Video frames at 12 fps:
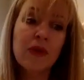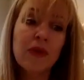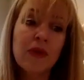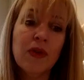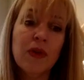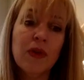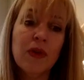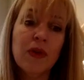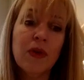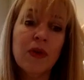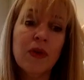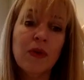
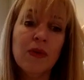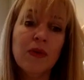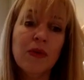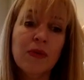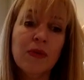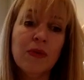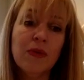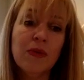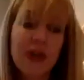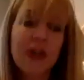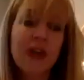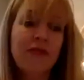So
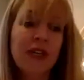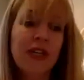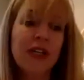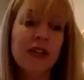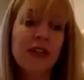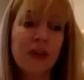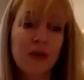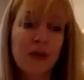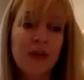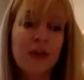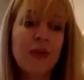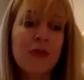what if we
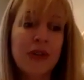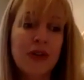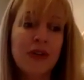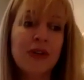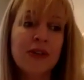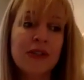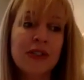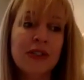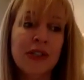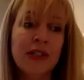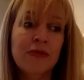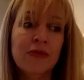lowered our barriers
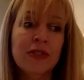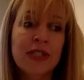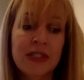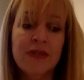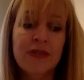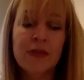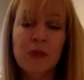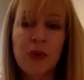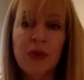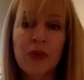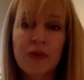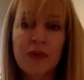and received
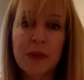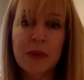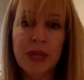more from the